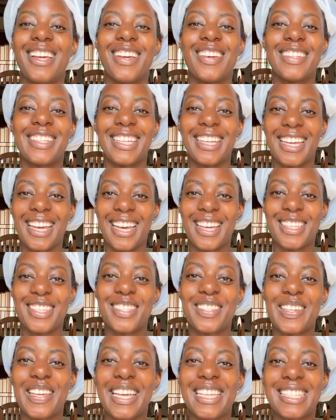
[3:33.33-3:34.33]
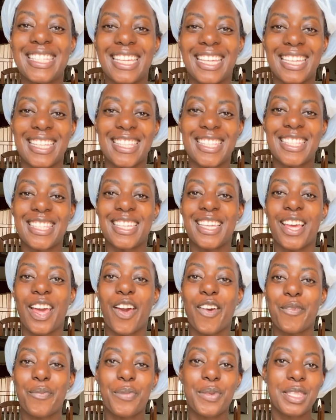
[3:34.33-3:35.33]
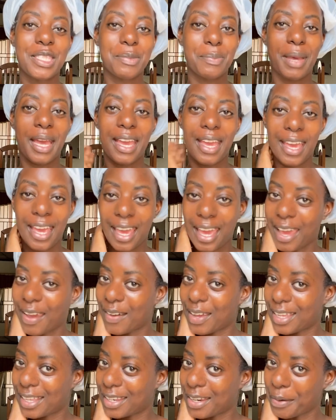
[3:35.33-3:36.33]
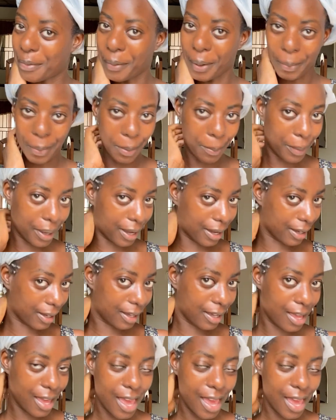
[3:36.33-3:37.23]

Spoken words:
Okay guys, so as you can see, I've put my hair in a rubber bag,